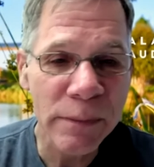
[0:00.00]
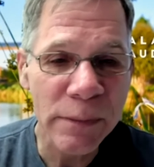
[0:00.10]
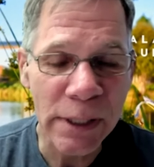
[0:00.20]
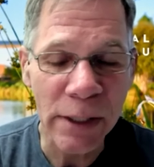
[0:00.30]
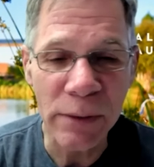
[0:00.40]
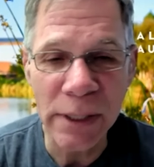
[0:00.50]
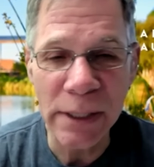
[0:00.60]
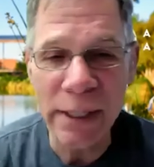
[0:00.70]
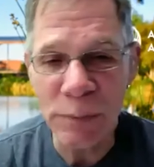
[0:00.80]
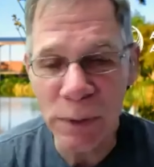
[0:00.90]
So
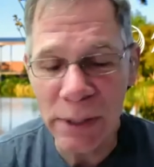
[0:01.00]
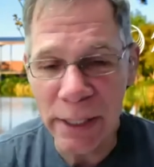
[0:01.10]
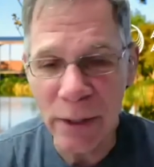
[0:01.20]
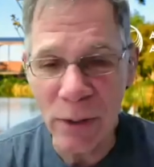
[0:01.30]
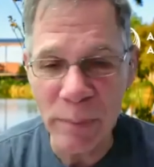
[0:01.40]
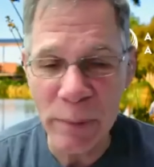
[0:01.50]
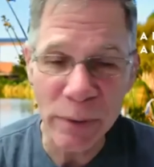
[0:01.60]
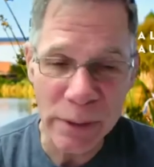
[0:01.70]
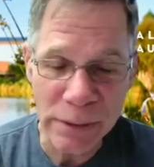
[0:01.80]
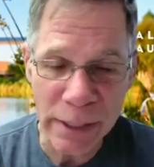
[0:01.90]
that's what they call a
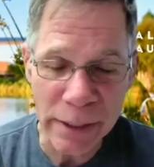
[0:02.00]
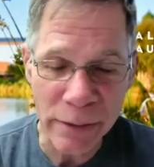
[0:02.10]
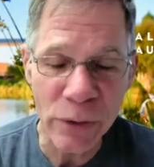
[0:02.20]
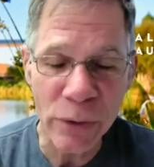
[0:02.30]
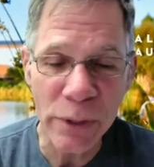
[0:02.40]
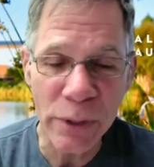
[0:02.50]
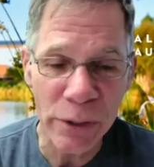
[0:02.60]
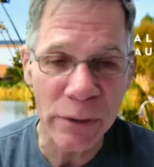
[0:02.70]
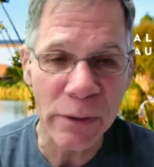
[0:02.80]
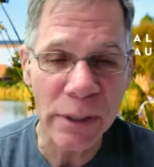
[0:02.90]
bird that's like a two
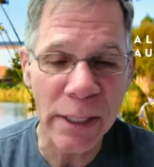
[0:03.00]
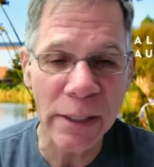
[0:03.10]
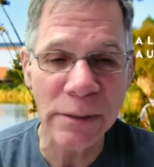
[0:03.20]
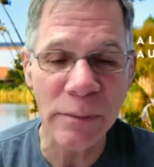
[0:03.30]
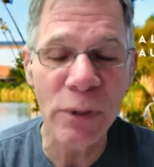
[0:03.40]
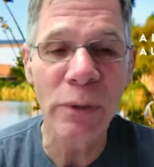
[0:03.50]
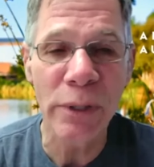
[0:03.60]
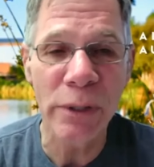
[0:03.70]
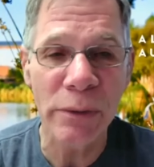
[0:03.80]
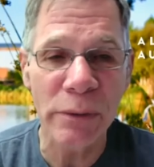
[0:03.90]
year, it takes them two
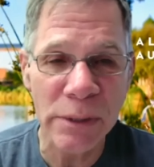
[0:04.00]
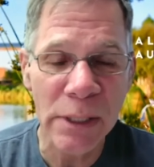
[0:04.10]
years